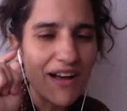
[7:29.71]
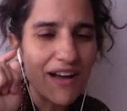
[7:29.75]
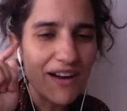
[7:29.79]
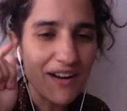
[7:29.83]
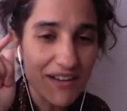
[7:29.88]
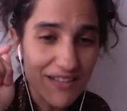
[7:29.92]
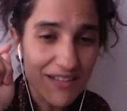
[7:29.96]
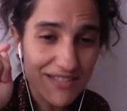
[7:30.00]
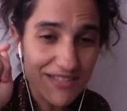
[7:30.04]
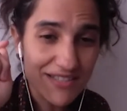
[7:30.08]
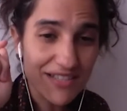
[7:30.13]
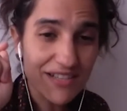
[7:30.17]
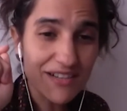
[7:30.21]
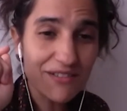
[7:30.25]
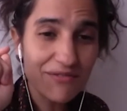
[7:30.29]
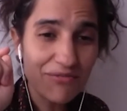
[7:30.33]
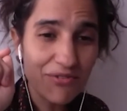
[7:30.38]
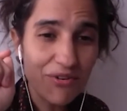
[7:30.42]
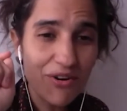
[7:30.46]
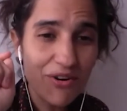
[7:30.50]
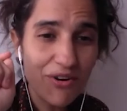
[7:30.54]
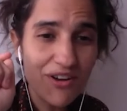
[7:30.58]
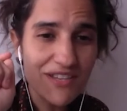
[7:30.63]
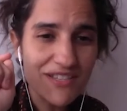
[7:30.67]
it's her
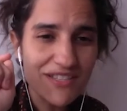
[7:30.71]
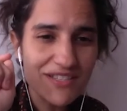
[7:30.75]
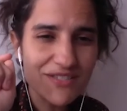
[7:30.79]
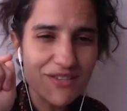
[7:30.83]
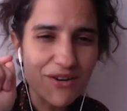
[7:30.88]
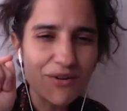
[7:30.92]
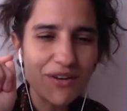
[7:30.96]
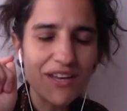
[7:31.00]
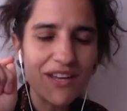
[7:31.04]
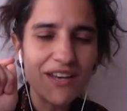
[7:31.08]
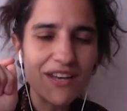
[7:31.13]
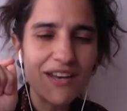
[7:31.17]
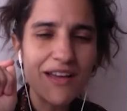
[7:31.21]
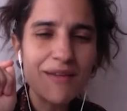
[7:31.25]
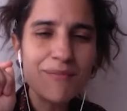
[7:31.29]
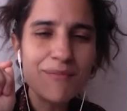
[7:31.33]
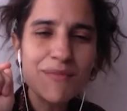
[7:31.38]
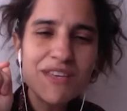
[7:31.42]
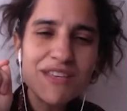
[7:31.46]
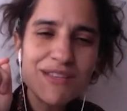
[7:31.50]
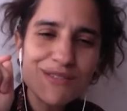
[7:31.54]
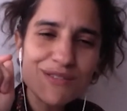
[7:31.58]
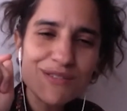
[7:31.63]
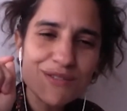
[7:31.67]
voice talking, I
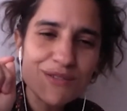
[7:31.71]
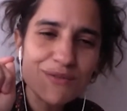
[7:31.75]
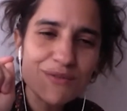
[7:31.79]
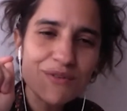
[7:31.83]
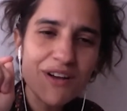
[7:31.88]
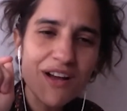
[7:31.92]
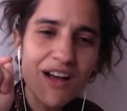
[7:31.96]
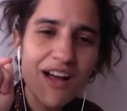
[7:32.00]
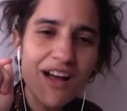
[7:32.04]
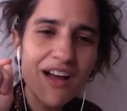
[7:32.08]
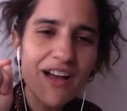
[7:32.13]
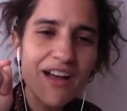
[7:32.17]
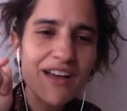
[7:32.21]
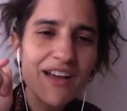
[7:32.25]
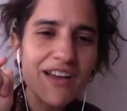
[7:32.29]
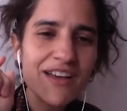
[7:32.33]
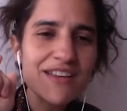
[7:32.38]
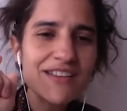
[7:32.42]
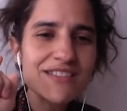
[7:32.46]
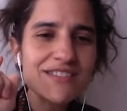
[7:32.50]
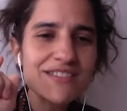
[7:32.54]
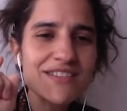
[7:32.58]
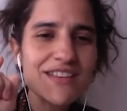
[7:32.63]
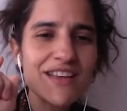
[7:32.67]
miss you
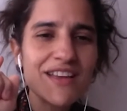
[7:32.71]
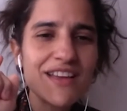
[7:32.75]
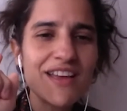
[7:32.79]
guys,